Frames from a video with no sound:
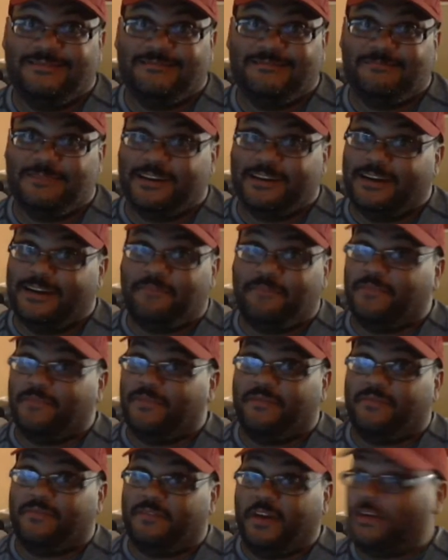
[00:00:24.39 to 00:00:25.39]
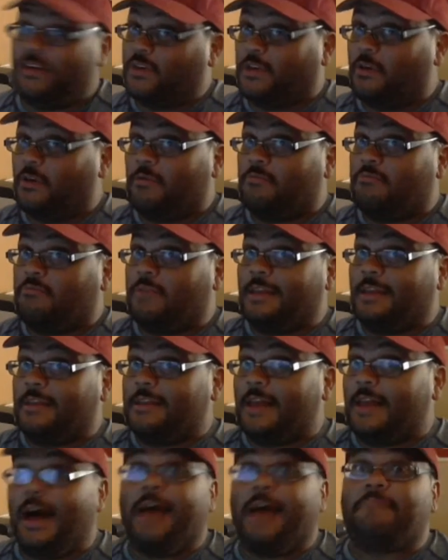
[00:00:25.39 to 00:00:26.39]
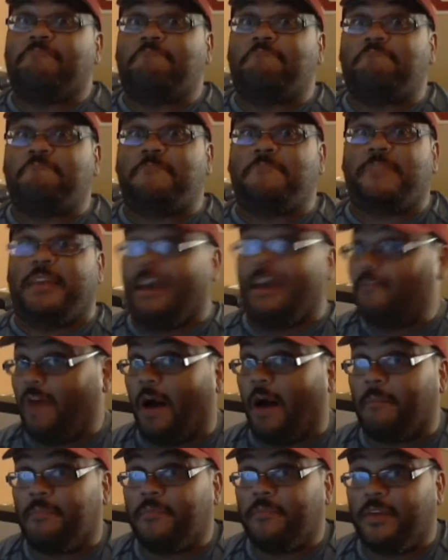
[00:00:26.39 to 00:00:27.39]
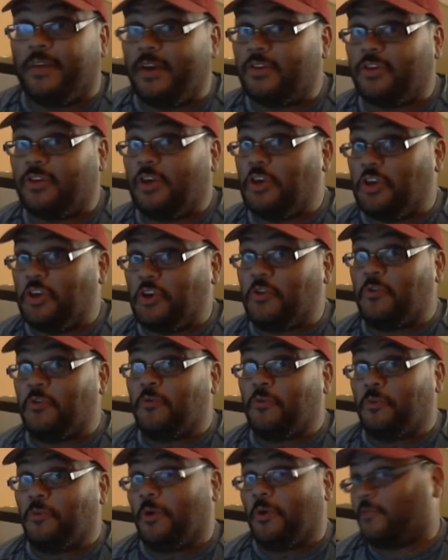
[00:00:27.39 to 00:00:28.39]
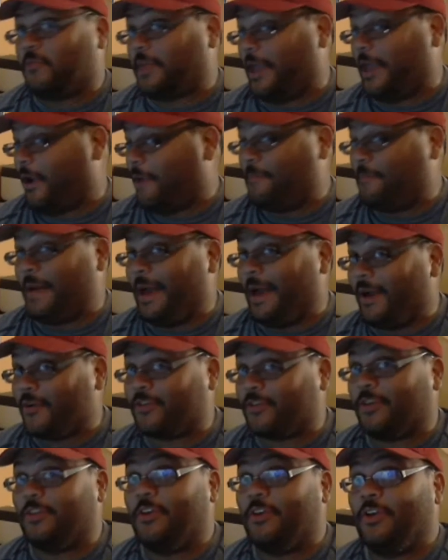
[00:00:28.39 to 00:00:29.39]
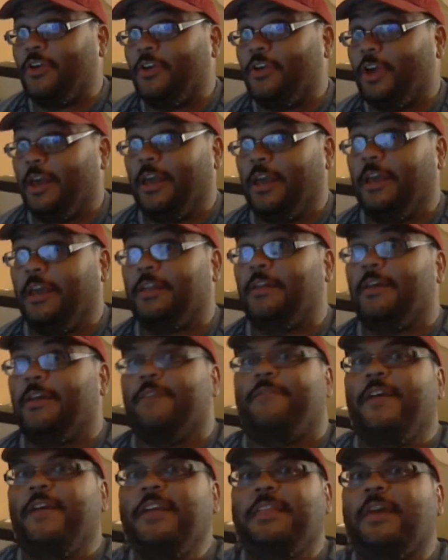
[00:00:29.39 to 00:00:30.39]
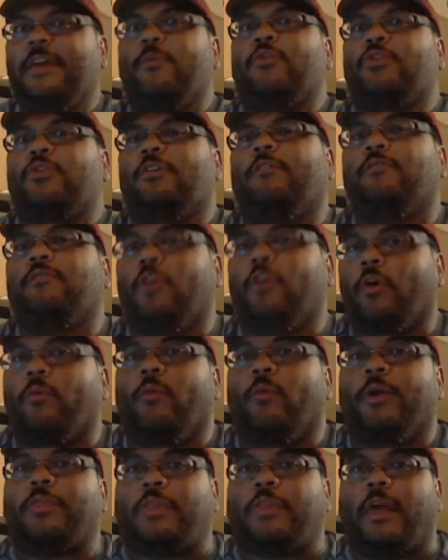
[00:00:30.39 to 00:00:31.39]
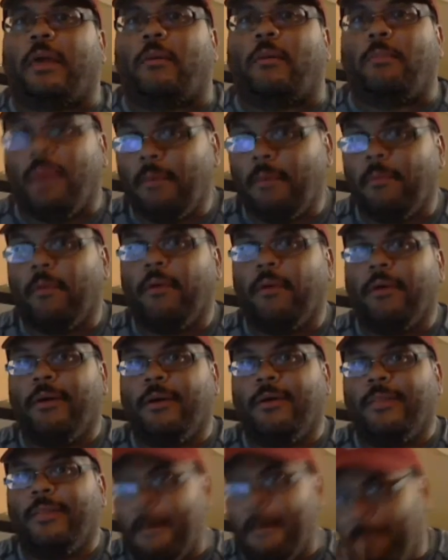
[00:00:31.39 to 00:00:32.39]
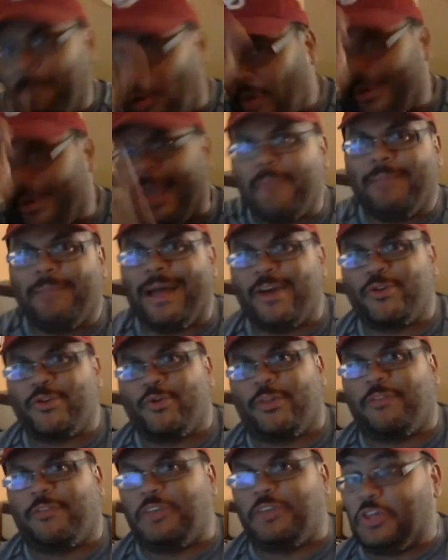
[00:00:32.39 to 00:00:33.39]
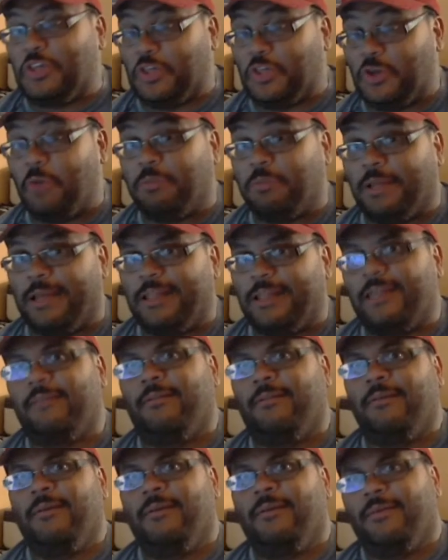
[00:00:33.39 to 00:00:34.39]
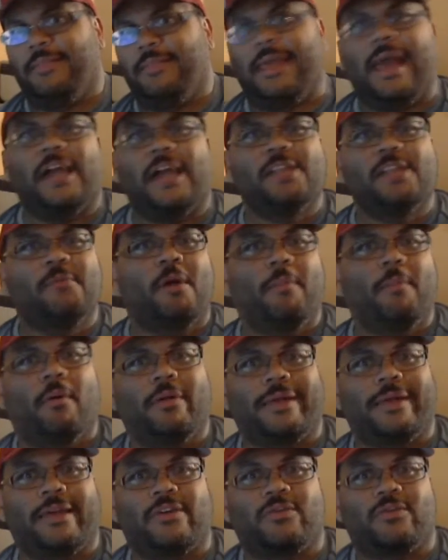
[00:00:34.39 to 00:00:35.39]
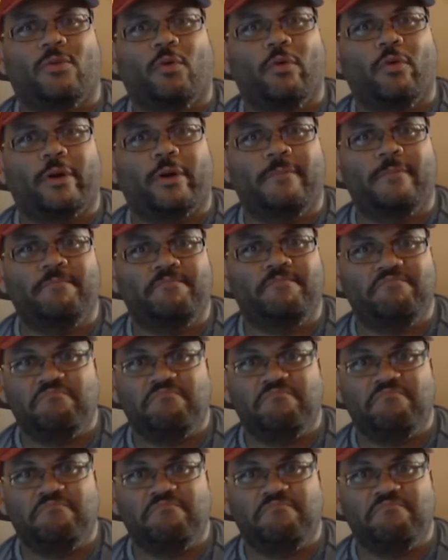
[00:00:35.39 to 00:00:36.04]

But TCU did not give up. TCU, under Gary Patterson, and if anything, we should have learned one thing. Remember that bowl game last year that TCU played in, the Alamo Bowl against Oregon?